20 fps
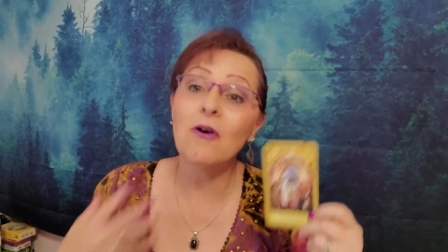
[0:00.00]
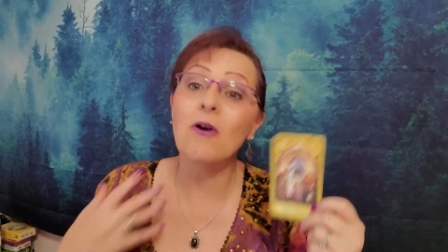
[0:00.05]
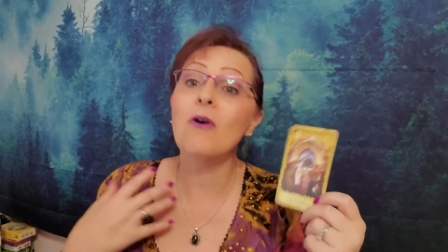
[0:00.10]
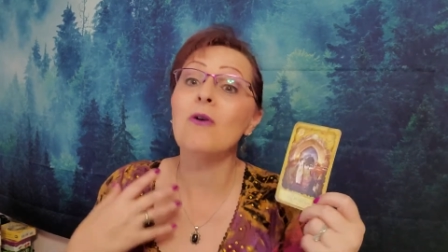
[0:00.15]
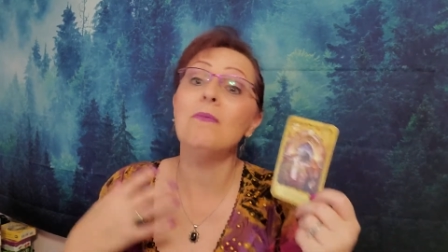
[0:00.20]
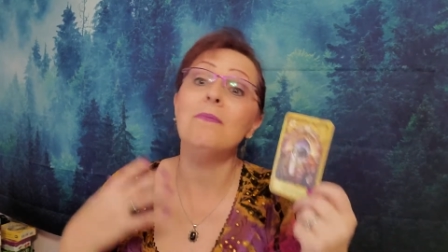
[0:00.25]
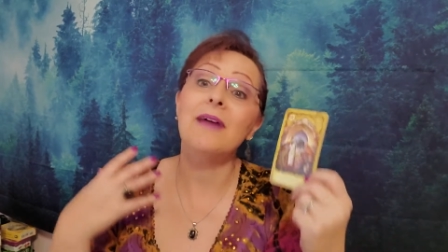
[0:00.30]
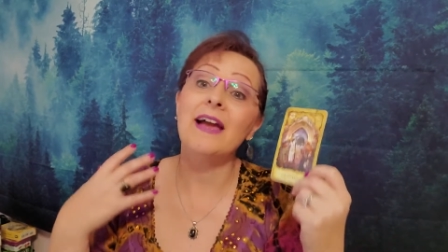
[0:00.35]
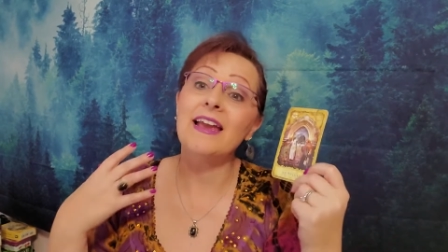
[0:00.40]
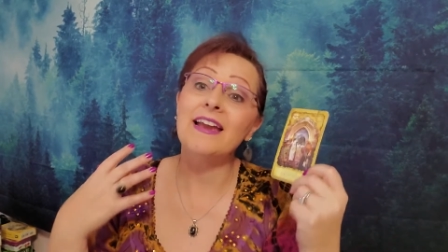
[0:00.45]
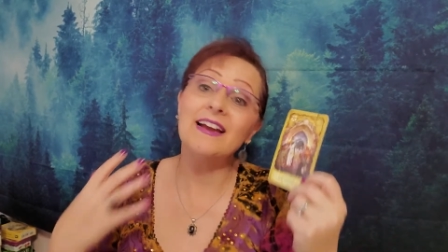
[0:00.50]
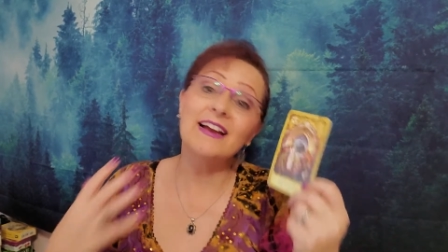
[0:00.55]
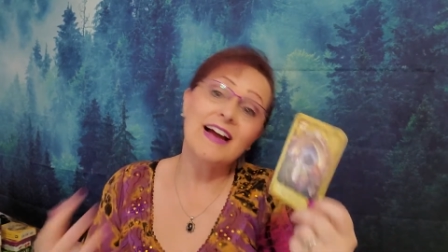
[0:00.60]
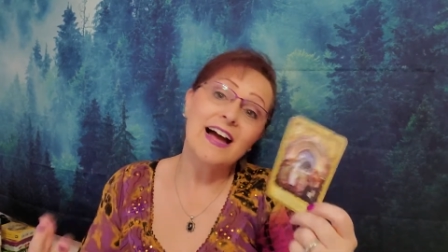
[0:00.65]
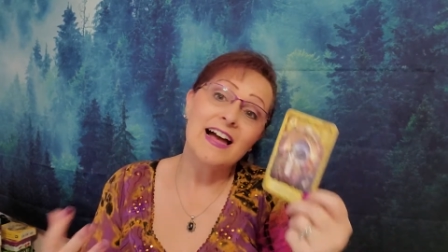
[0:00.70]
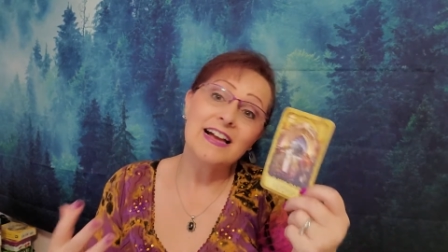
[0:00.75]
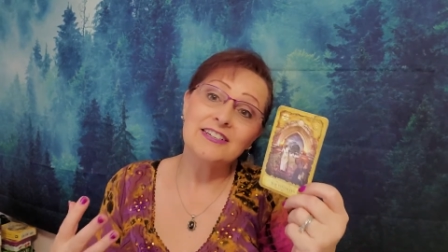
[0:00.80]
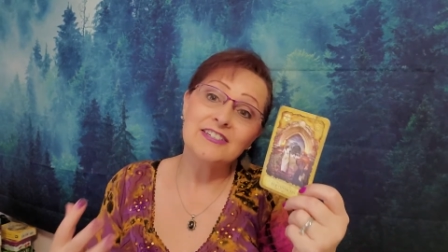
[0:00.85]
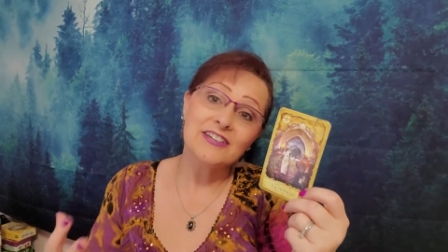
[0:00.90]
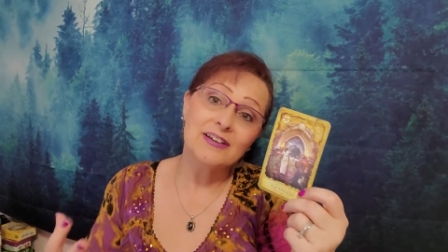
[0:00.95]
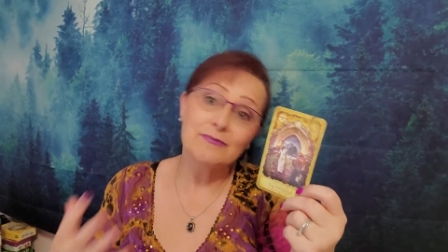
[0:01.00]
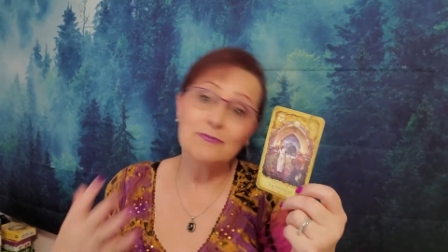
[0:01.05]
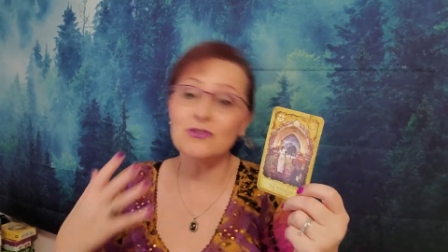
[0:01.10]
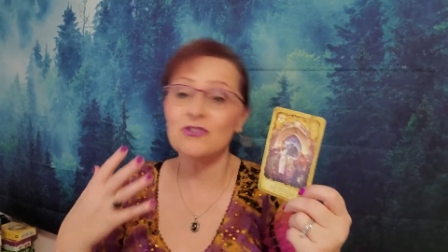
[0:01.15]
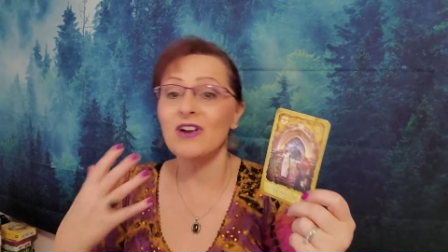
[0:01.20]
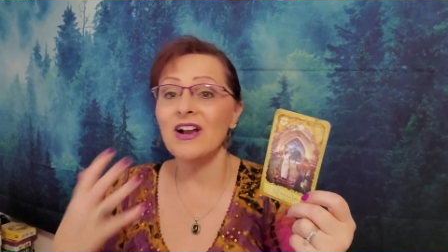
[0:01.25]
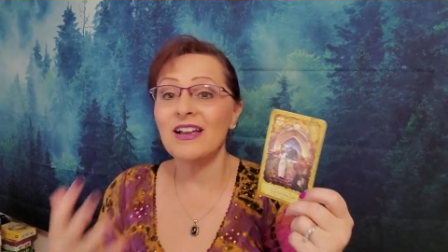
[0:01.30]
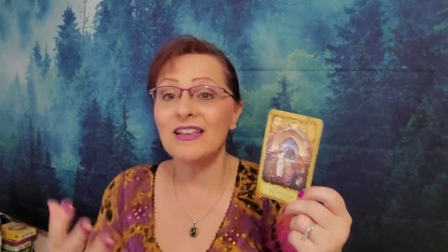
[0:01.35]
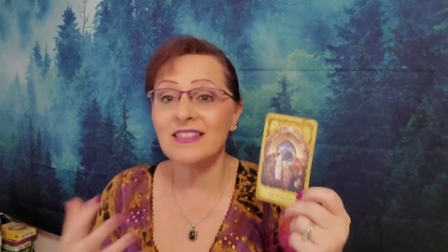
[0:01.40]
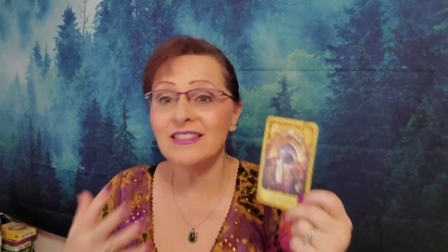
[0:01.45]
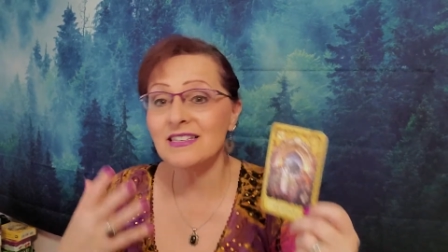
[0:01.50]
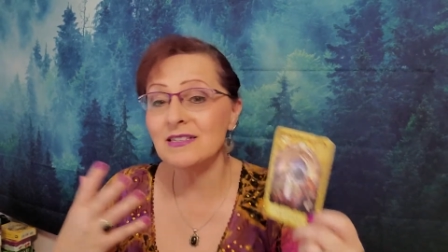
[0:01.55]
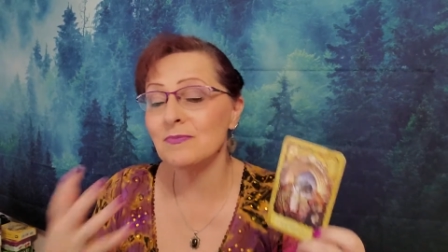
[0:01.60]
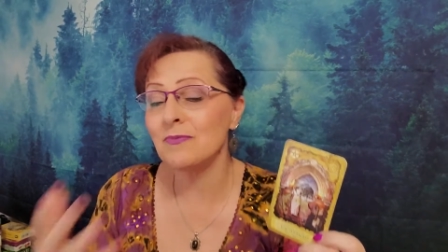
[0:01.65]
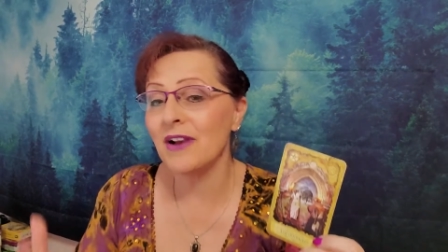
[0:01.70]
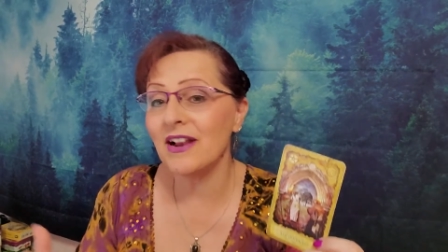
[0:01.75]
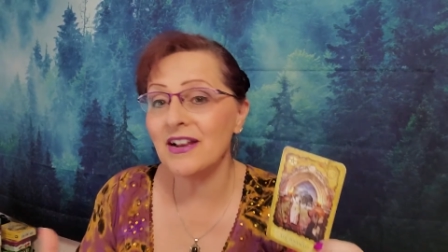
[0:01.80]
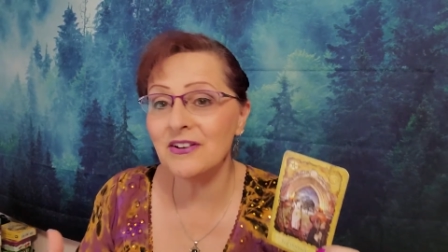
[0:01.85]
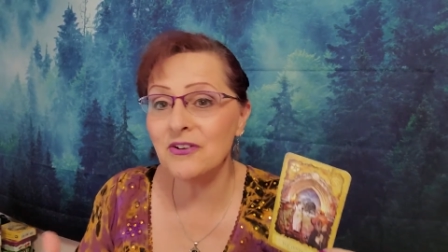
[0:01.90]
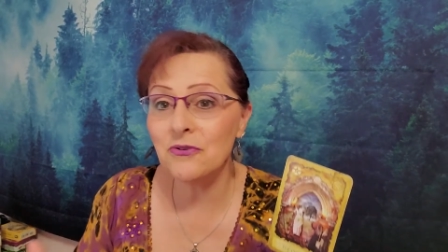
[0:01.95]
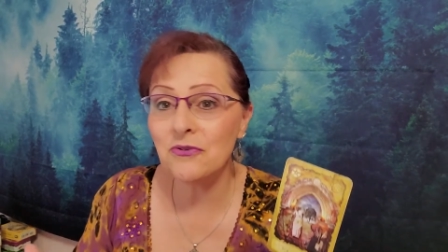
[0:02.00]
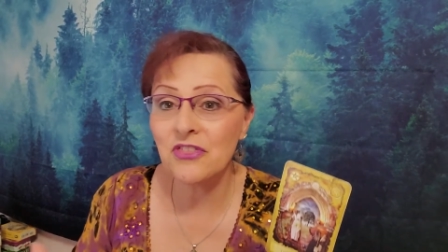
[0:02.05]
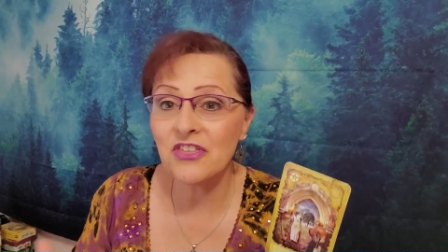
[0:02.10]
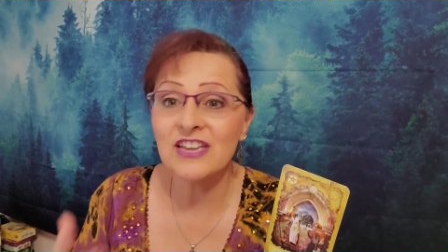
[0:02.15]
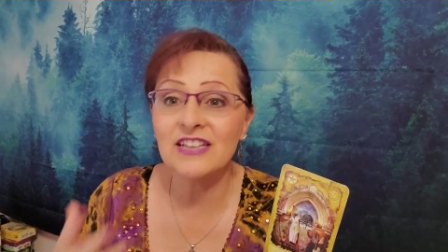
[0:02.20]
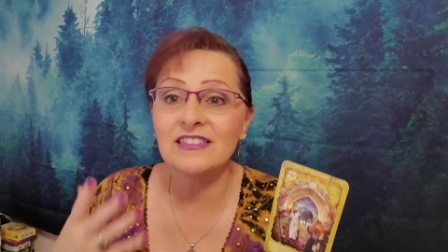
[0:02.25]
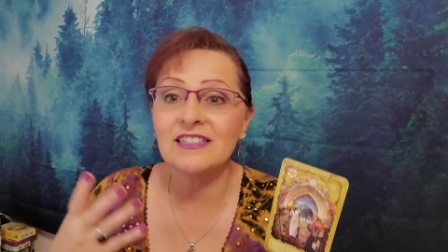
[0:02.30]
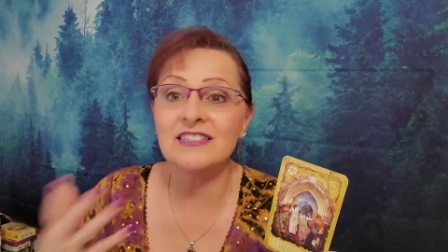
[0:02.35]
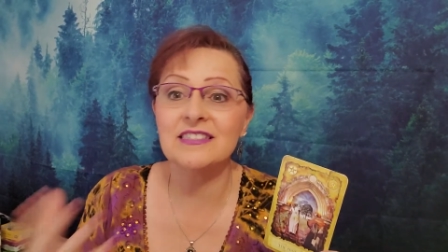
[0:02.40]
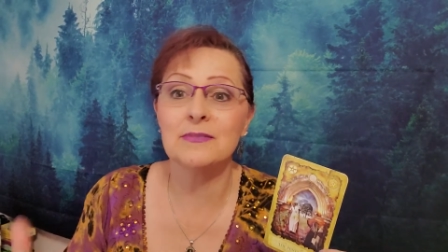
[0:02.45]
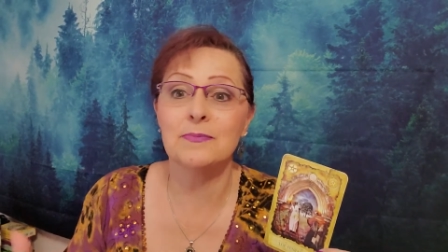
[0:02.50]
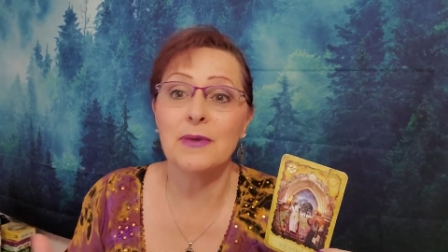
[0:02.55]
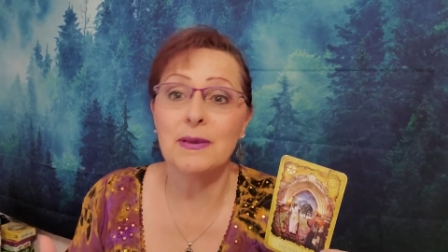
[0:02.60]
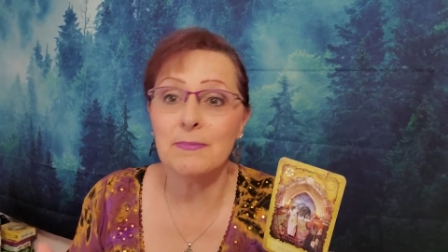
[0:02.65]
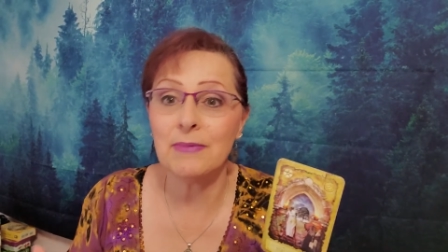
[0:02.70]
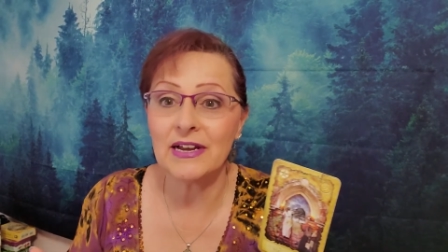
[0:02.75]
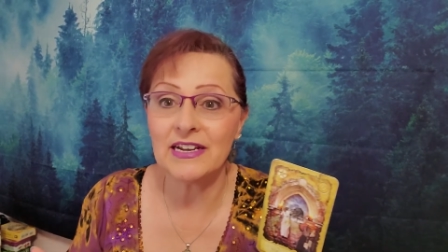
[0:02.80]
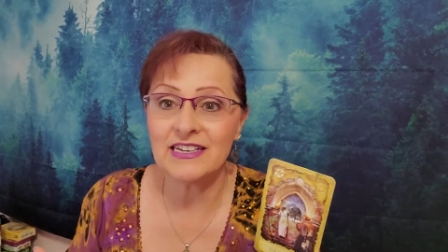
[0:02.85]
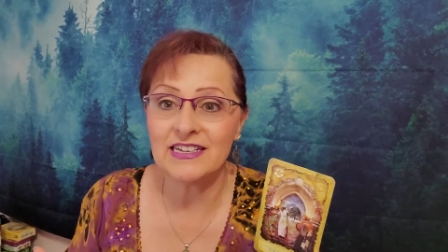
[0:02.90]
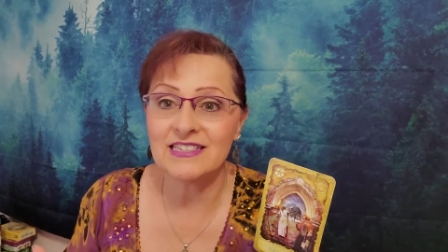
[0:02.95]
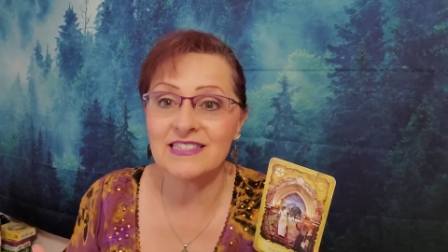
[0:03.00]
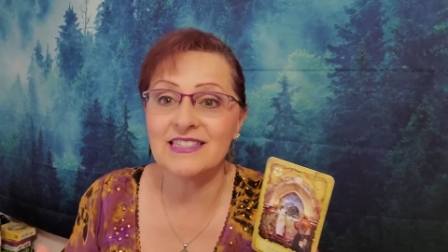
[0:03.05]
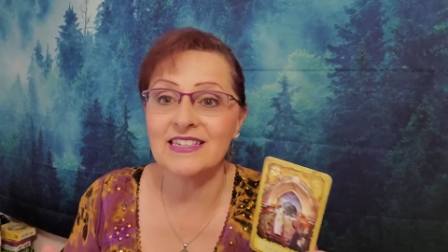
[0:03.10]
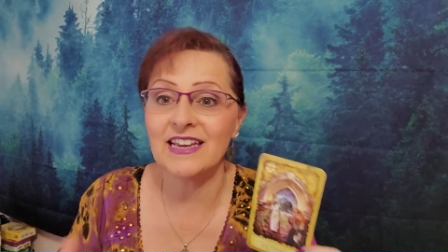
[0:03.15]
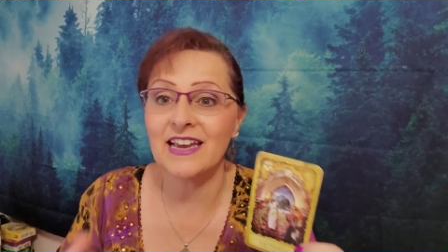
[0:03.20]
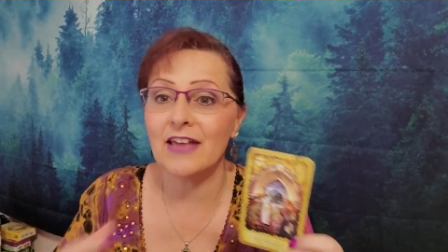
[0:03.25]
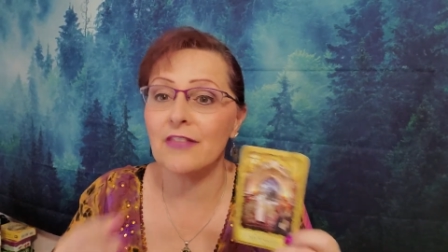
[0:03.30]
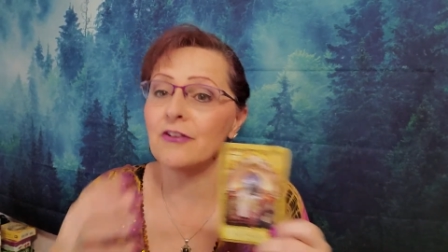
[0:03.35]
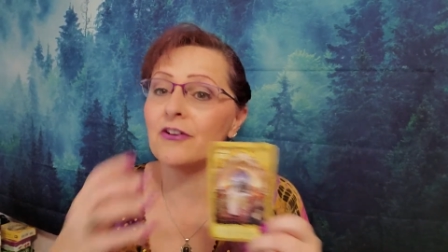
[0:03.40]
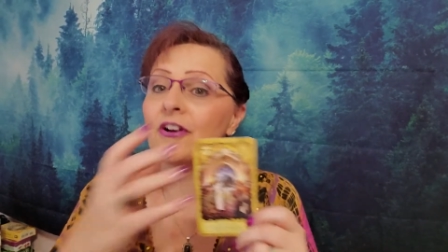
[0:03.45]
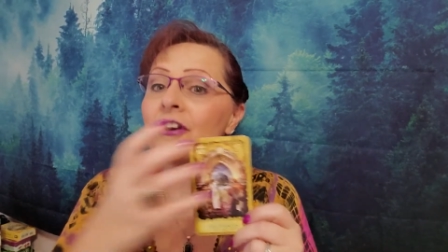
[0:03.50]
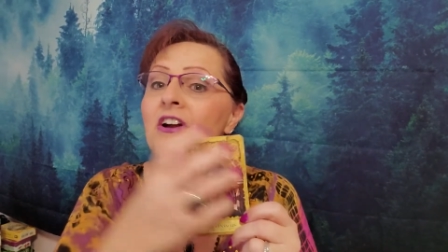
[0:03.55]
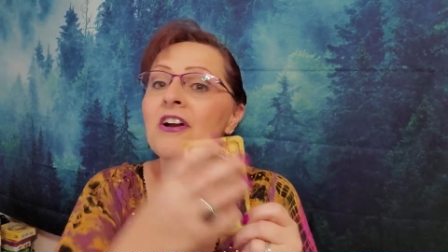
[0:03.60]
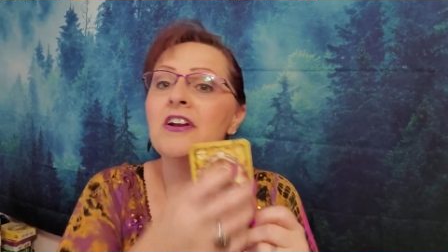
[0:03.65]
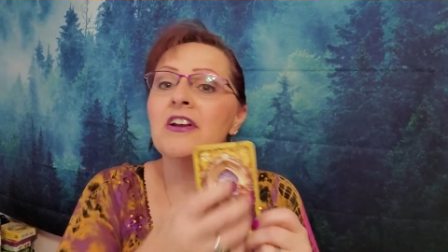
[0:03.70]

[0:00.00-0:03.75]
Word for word: oh my gosh, I'm trying this brand new thing. Let's be buddies together.